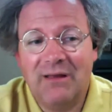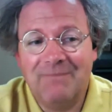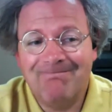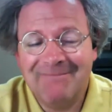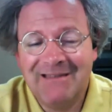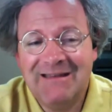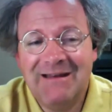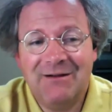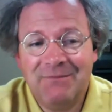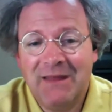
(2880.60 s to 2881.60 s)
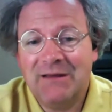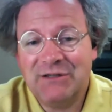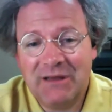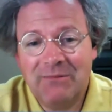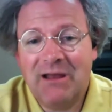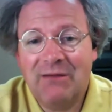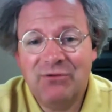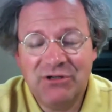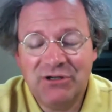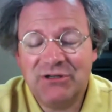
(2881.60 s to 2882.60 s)
that,
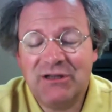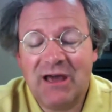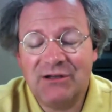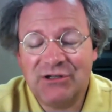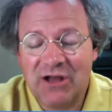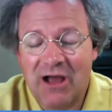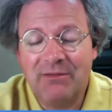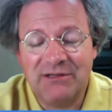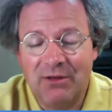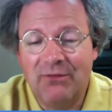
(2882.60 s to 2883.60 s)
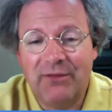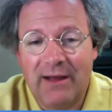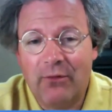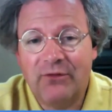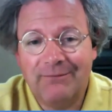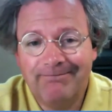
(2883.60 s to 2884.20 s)
sometimes you just got to stop and smell the flowers.